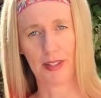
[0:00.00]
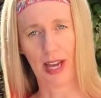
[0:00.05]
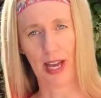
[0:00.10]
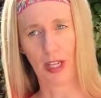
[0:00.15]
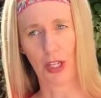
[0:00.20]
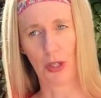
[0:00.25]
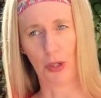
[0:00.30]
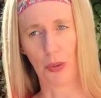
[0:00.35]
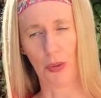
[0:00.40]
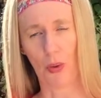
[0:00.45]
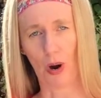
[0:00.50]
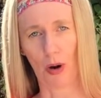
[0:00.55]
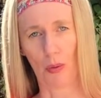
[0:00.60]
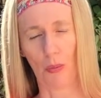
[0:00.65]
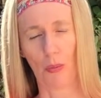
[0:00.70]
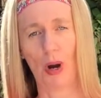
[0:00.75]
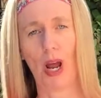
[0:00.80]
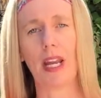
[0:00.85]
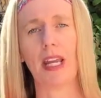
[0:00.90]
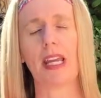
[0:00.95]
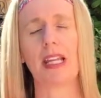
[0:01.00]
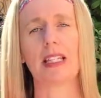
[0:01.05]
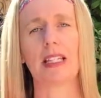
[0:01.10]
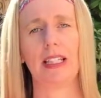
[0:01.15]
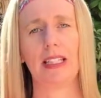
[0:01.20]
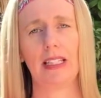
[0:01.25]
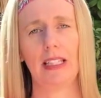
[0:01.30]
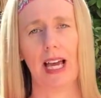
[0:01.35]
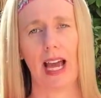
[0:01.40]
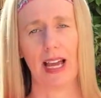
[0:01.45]
that you are ready
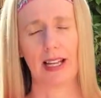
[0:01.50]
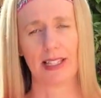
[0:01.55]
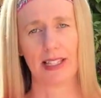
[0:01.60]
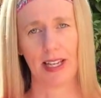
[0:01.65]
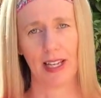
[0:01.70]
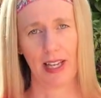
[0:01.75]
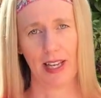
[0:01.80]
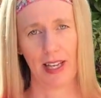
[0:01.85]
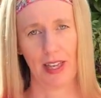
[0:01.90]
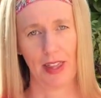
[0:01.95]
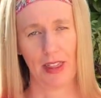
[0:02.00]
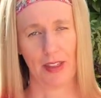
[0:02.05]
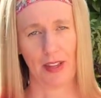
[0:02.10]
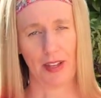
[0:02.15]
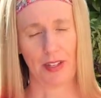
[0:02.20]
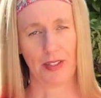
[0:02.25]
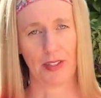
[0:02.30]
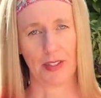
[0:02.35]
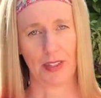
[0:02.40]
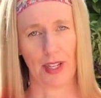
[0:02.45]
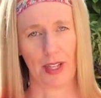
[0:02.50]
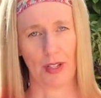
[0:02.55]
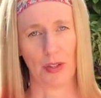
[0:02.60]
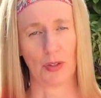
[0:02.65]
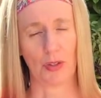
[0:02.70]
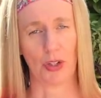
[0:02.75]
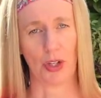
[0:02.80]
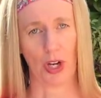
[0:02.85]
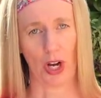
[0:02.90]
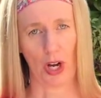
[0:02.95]
to let these
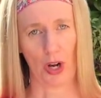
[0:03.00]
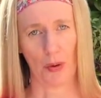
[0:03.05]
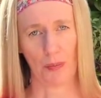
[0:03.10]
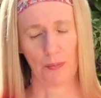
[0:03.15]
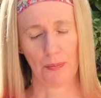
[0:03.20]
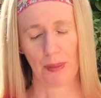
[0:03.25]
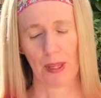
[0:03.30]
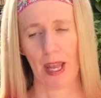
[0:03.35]
things go.